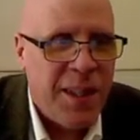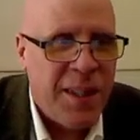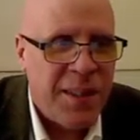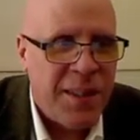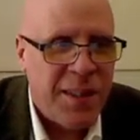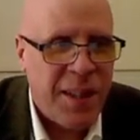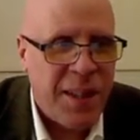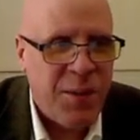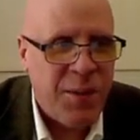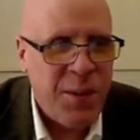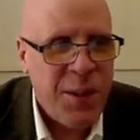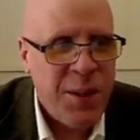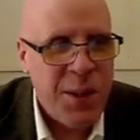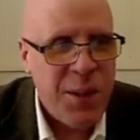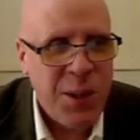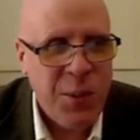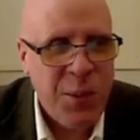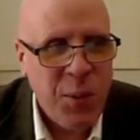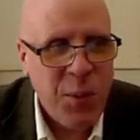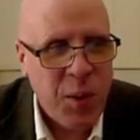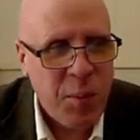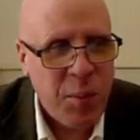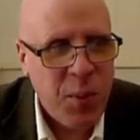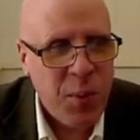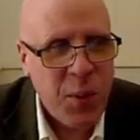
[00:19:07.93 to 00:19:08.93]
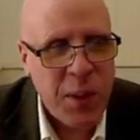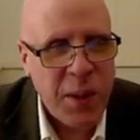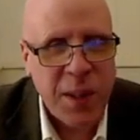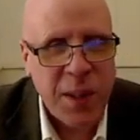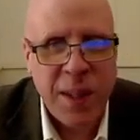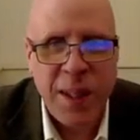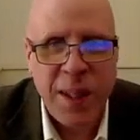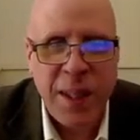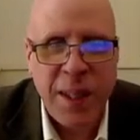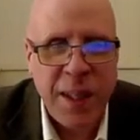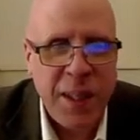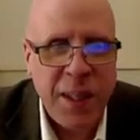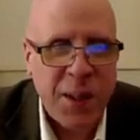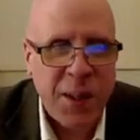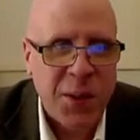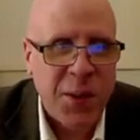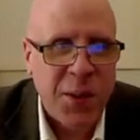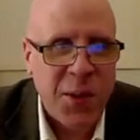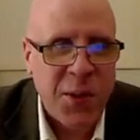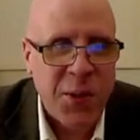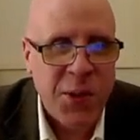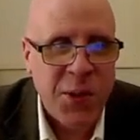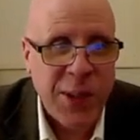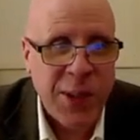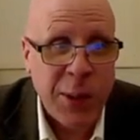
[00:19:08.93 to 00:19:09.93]
Definition 1.9 here, the
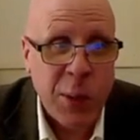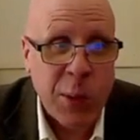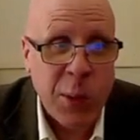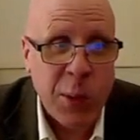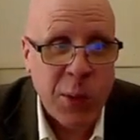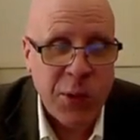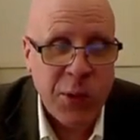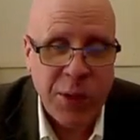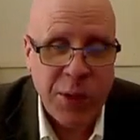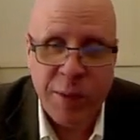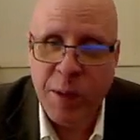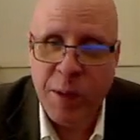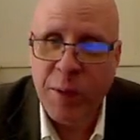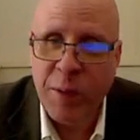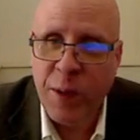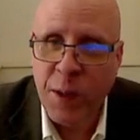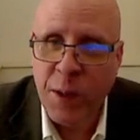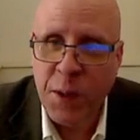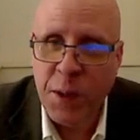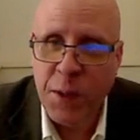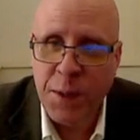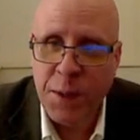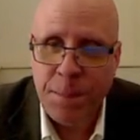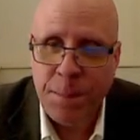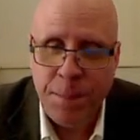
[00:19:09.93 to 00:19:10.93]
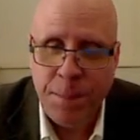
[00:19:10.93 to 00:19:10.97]
zeros of a function.